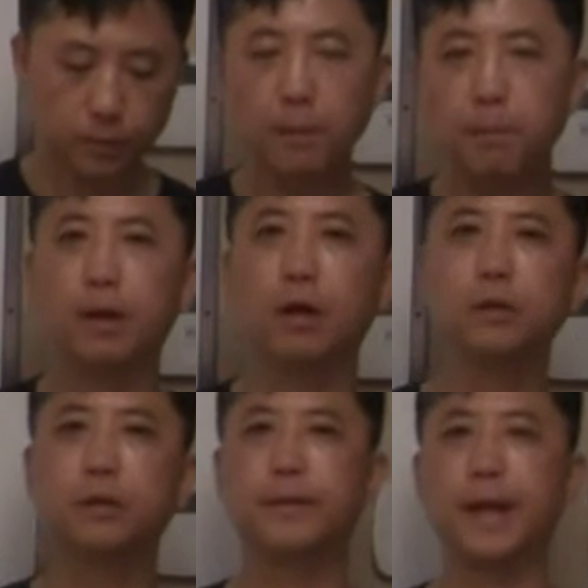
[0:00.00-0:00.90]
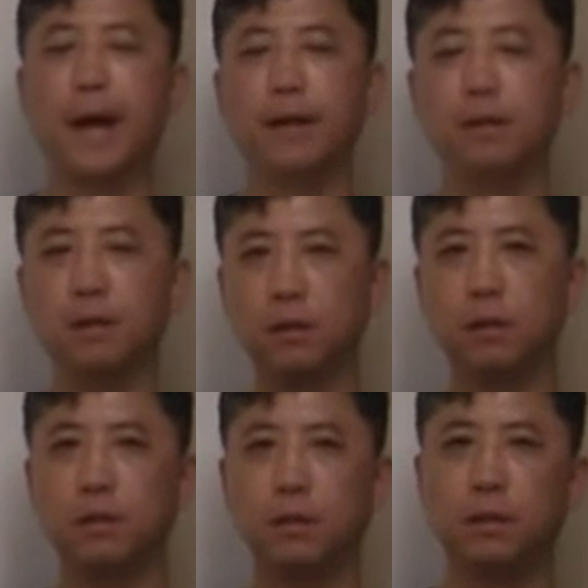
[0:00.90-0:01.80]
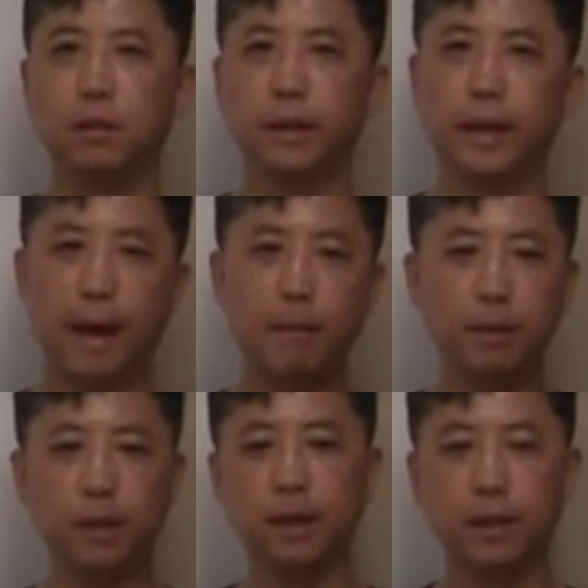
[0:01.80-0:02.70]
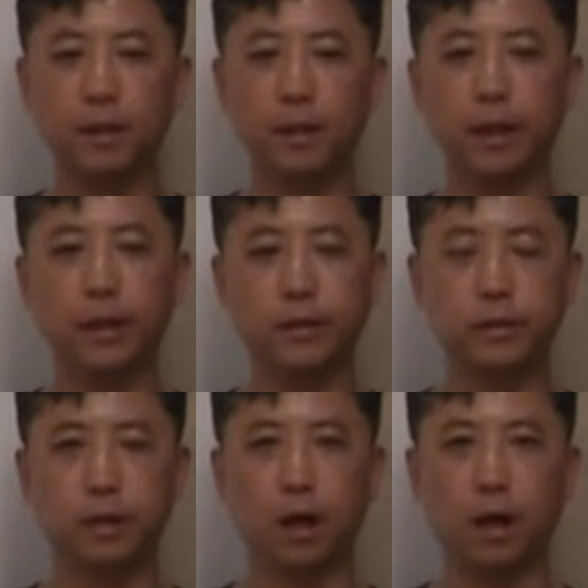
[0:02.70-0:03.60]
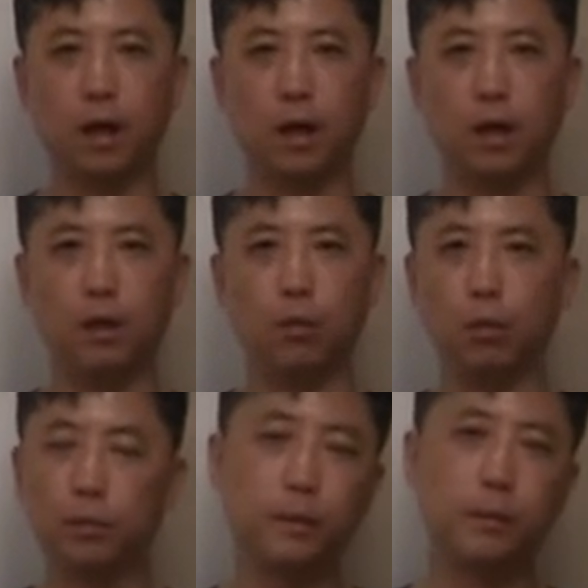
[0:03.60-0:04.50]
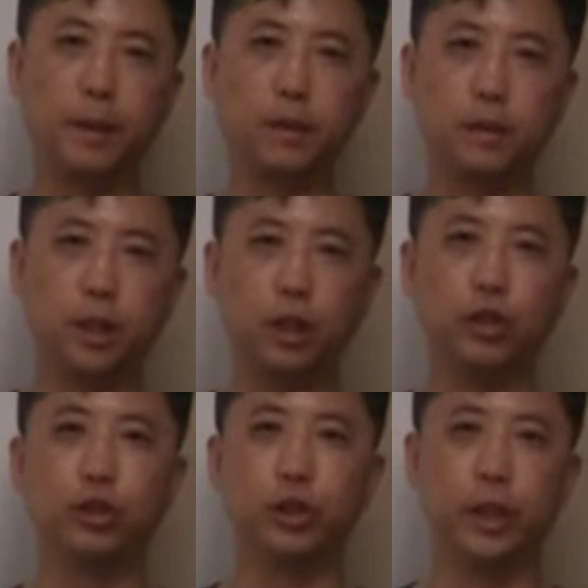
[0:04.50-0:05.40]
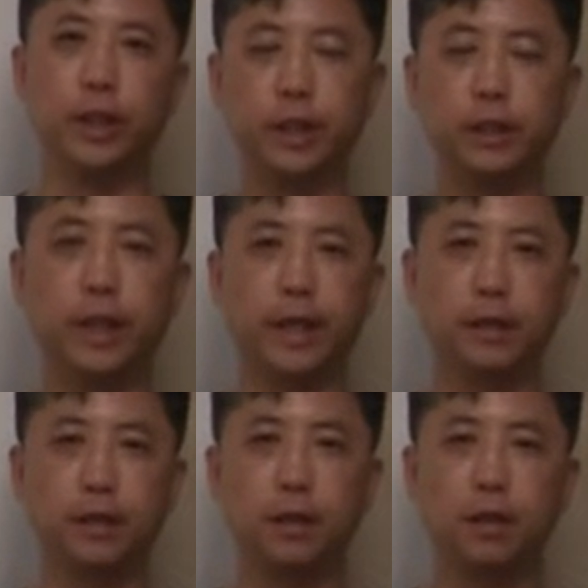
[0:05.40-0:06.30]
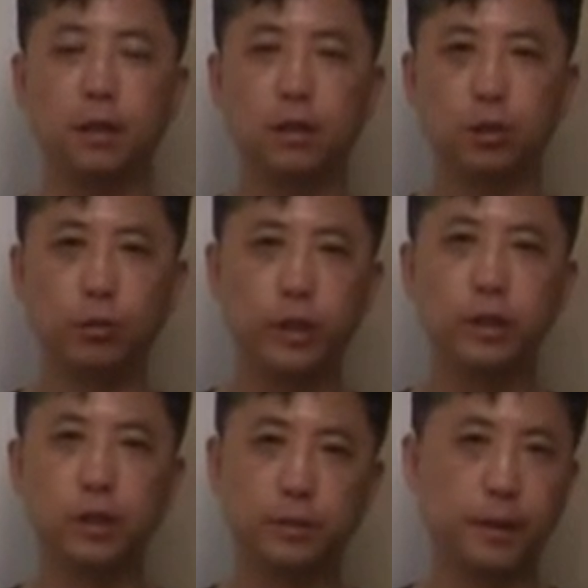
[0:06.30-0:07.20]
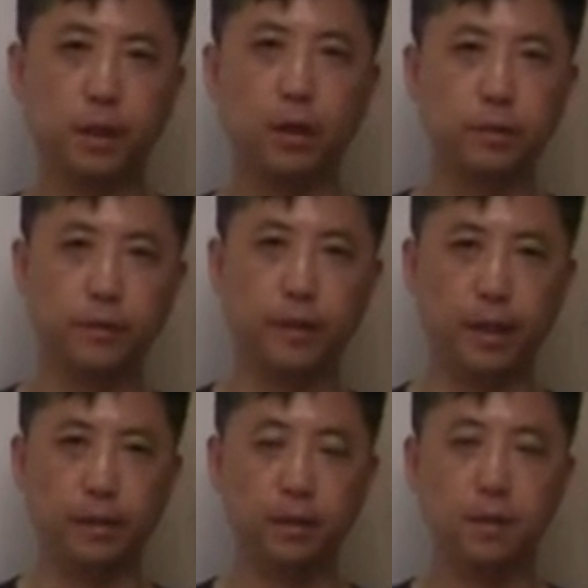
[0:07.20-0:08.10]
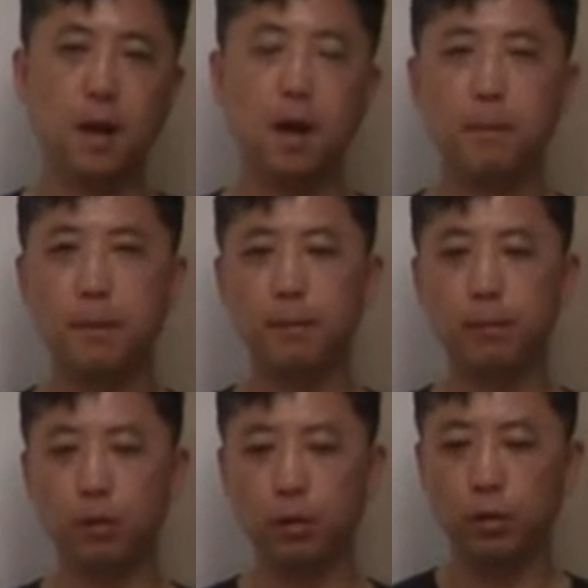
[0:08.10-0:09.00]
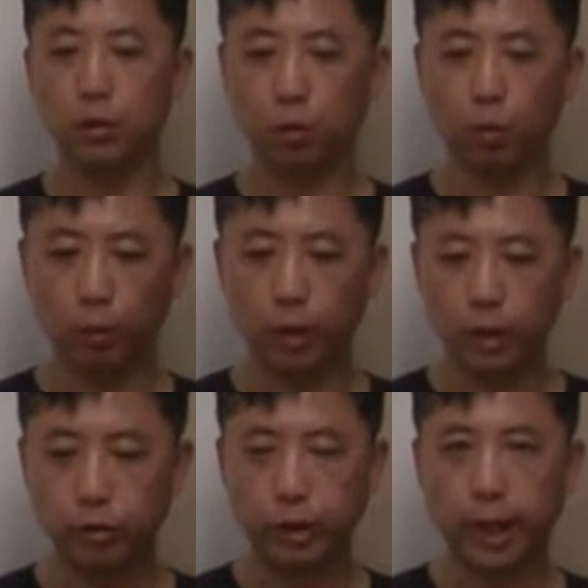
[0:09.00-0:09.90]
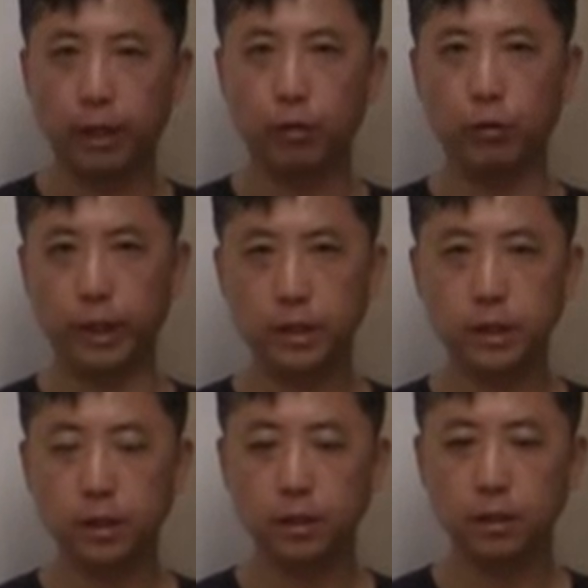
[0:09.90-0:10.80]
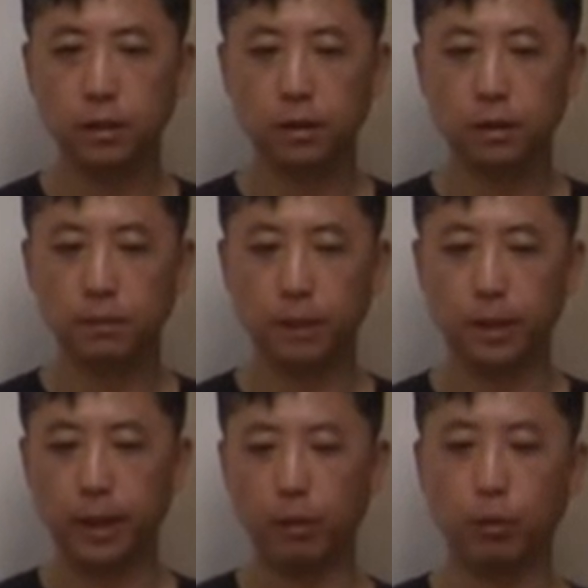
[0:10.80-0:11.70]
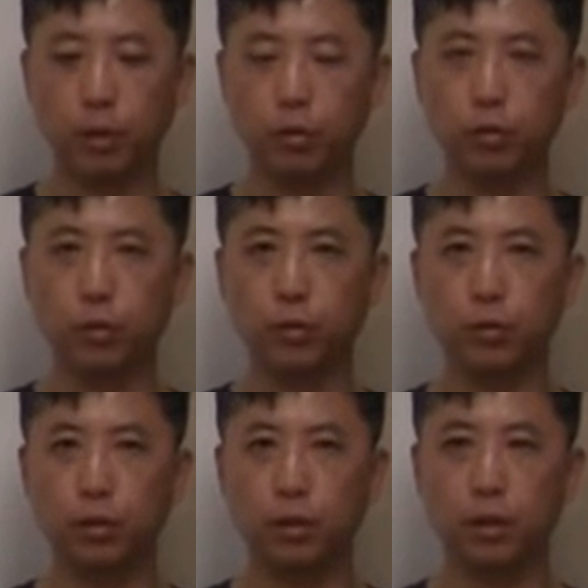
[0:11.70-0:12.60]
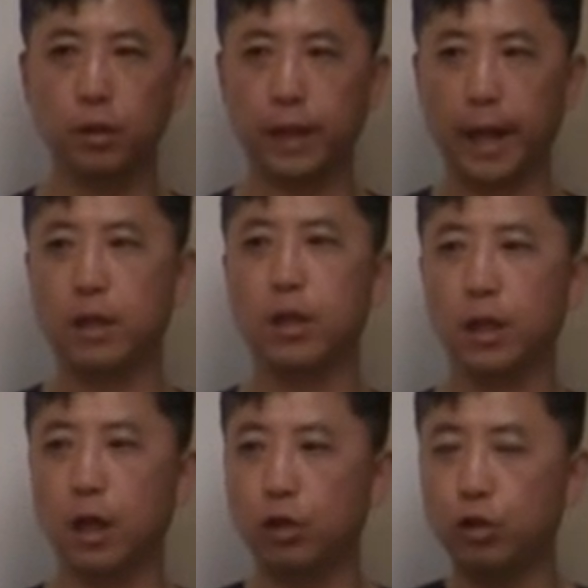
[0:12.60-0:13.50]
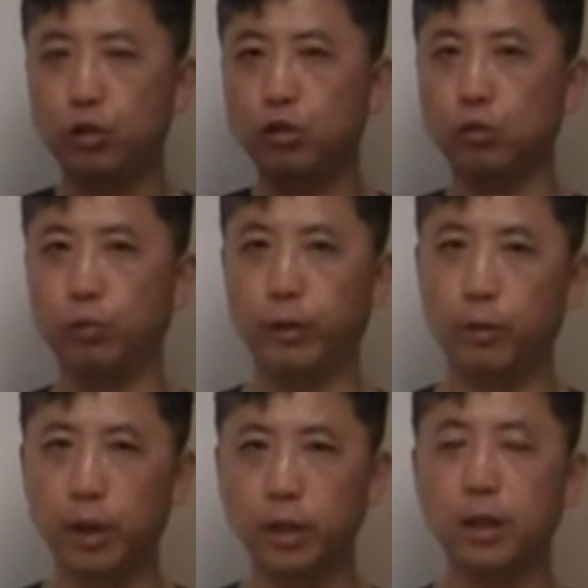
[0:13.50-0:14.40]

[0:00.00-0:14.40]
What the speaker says: Because of that, gambling is one of the biggest issues in these days. The reason is because of this. People don't want to take a risk, but they wanted to get the huge reward.